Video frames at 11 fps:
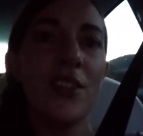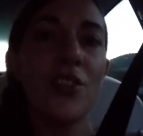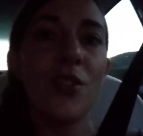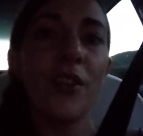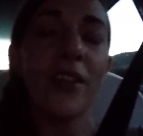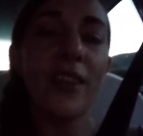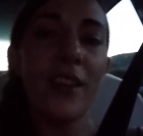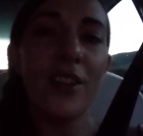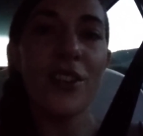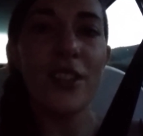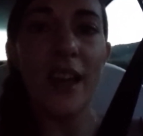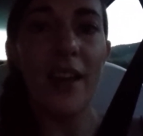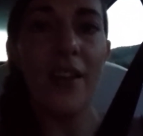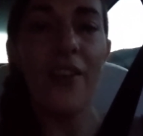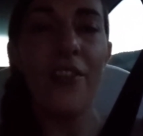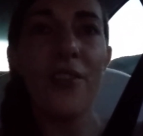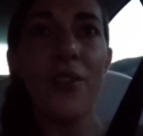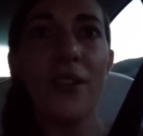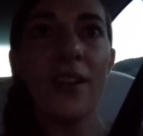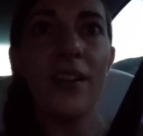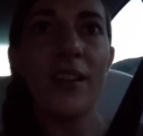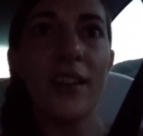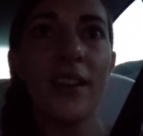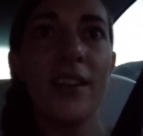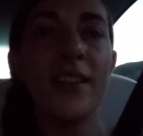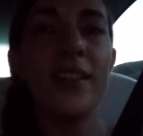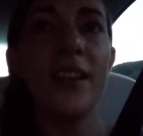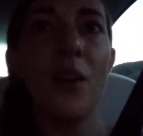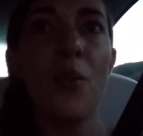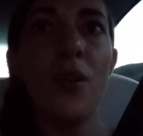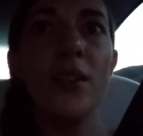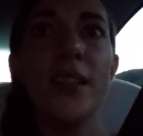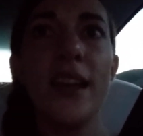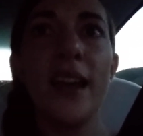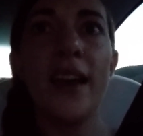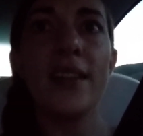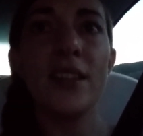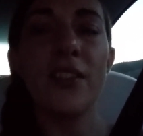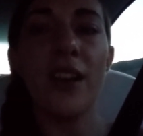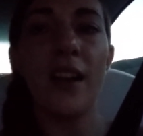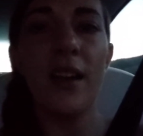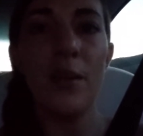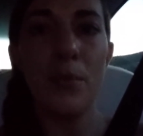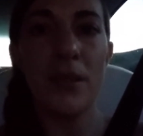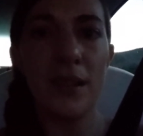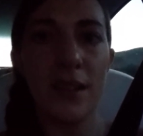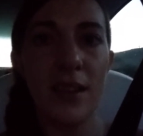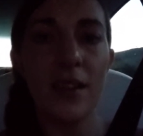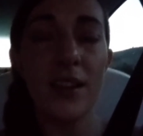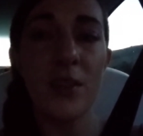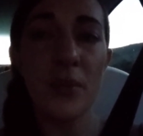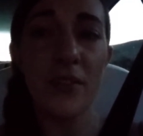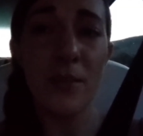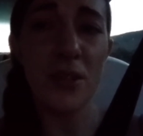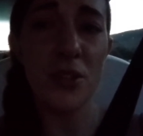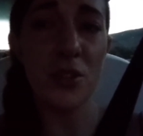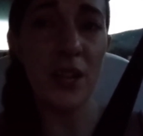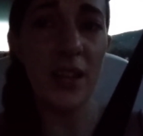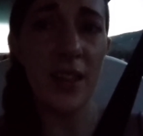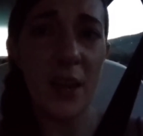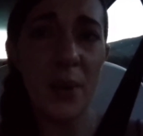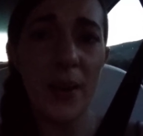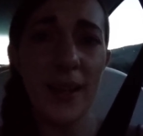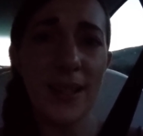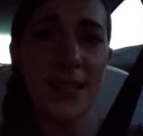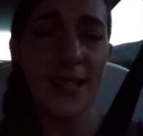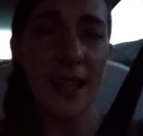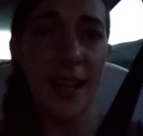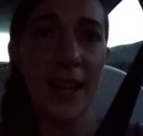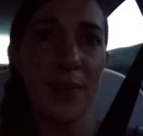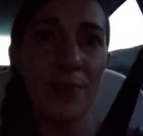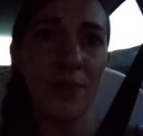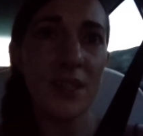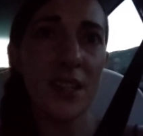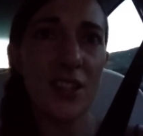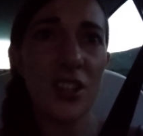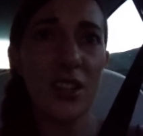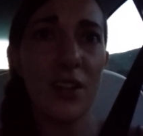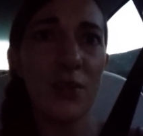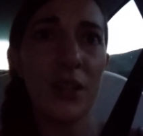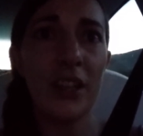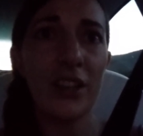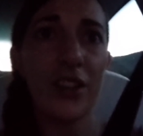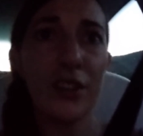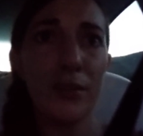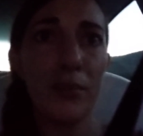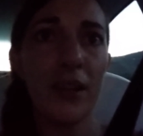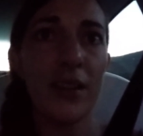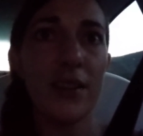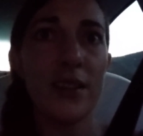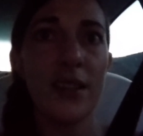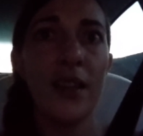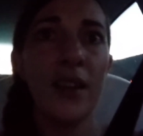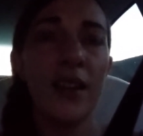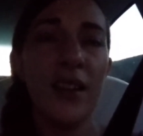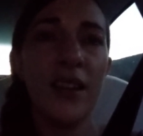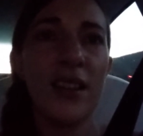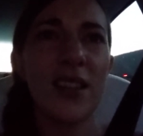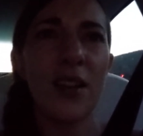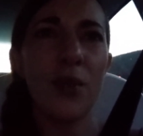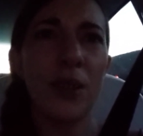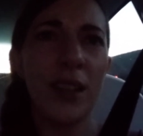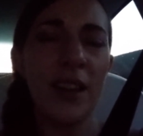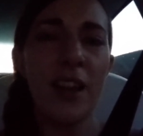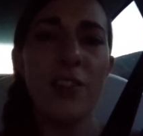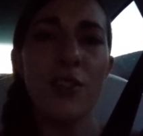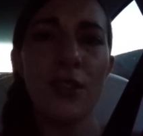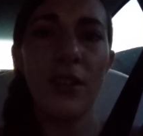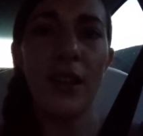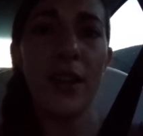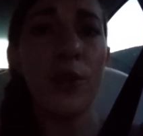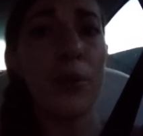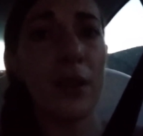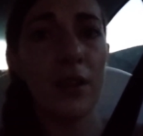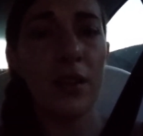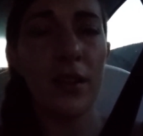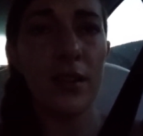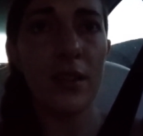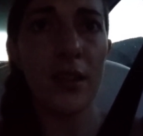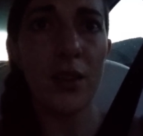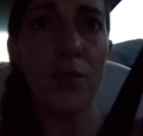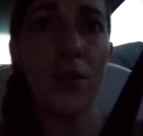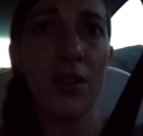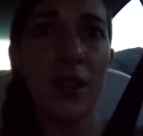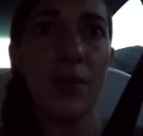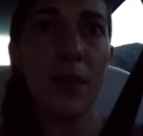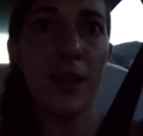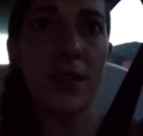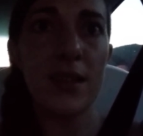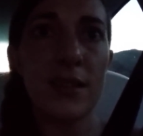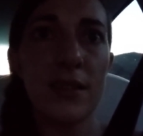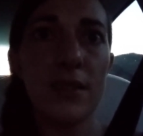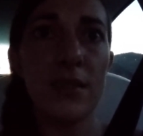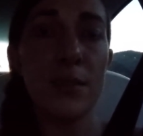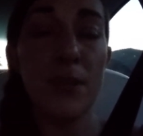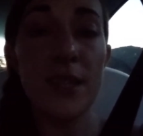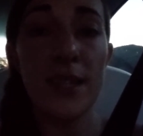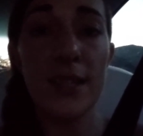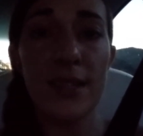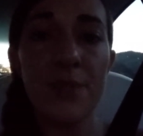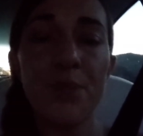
do everything yourself or not want to ask for help, because we're very much trained that way in society. It's actually not really good, because it's not really natural, and we're a community-based species.